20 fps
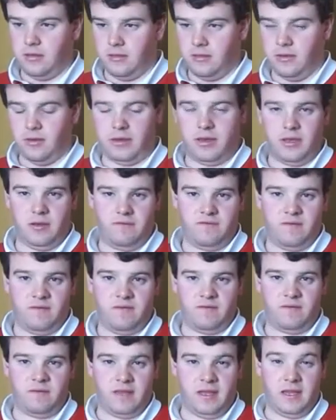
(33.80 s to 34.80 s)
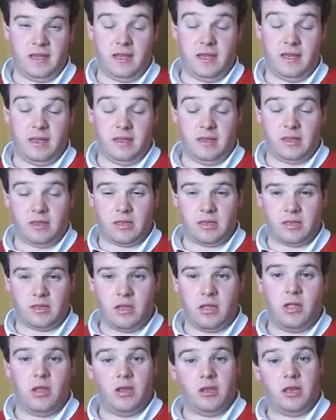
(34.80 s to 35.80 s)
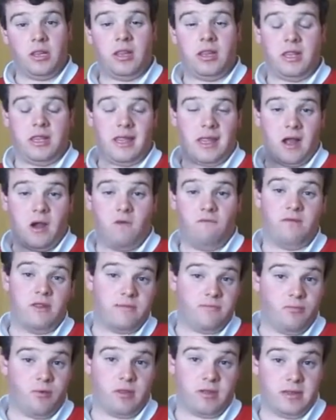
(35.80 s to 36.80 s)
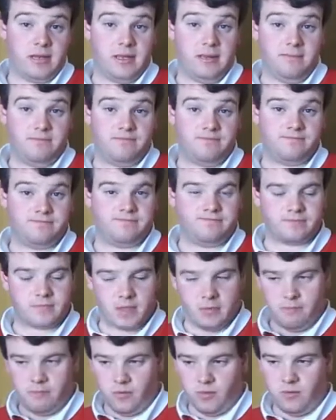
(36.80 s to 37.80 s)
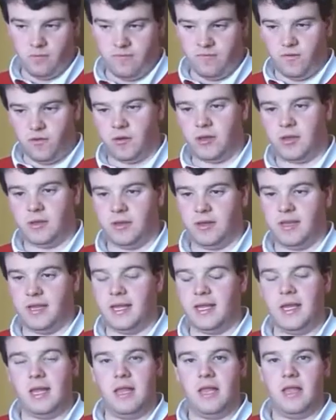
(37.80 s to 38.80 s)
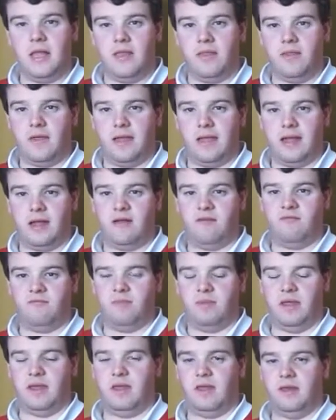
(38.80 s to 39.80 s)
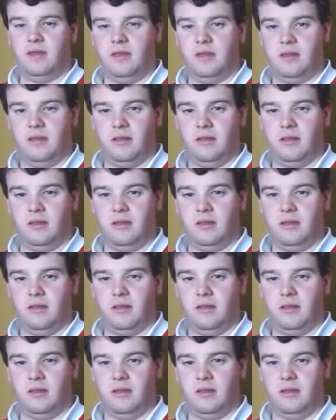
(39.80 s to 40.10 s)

1950s to see Elvis Presley. But unfortunately, they have been